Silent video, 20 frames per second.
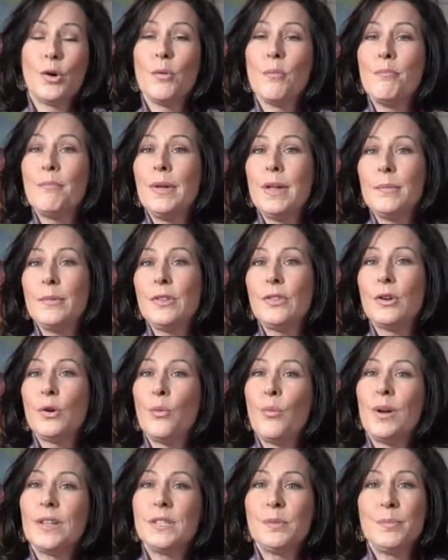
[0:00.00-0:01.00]
Or maybe they're
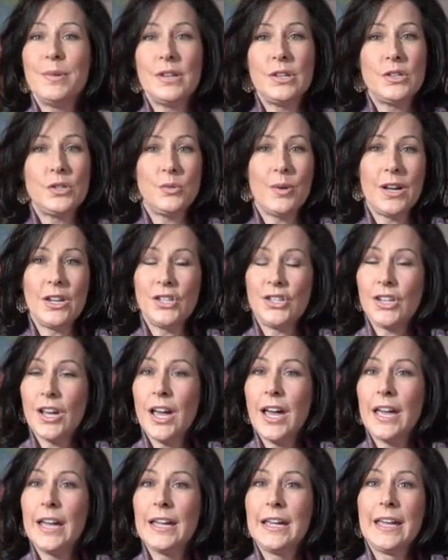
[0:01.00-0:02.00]
once bitten, twice
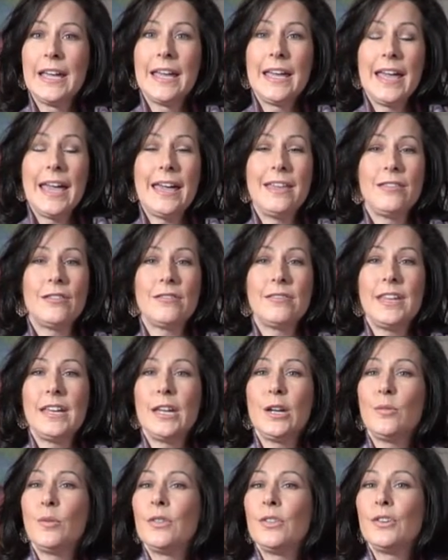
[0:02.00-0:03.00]
shy, and they're
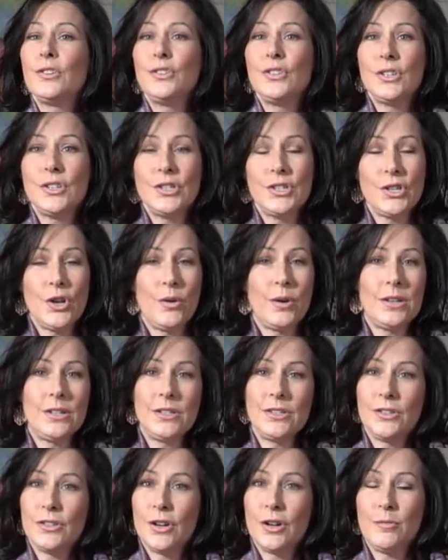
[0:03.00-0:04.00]
thinking, well, they're just going
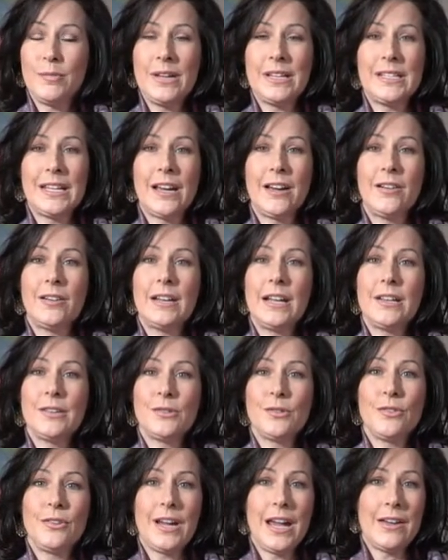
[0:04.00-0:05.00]
to turn me down, and
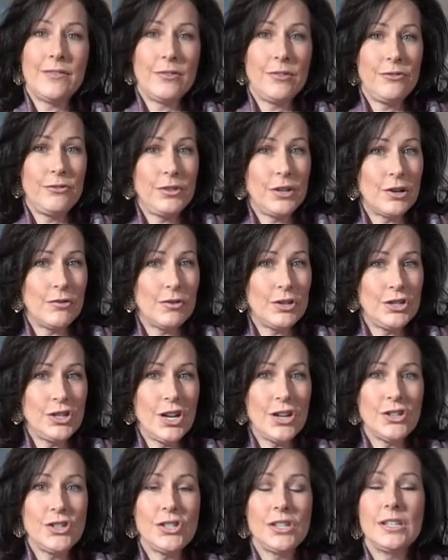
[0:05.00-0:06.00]
so they have a fear of
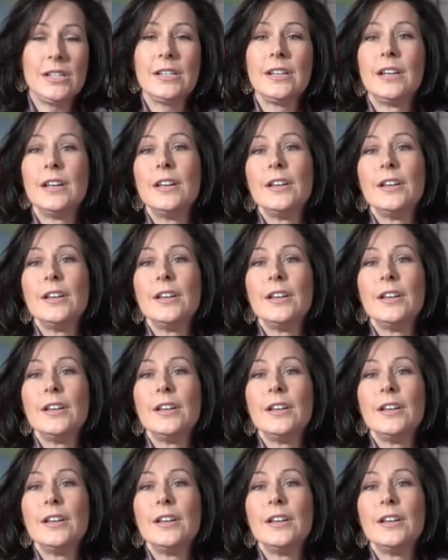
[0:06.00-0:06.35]
rejection,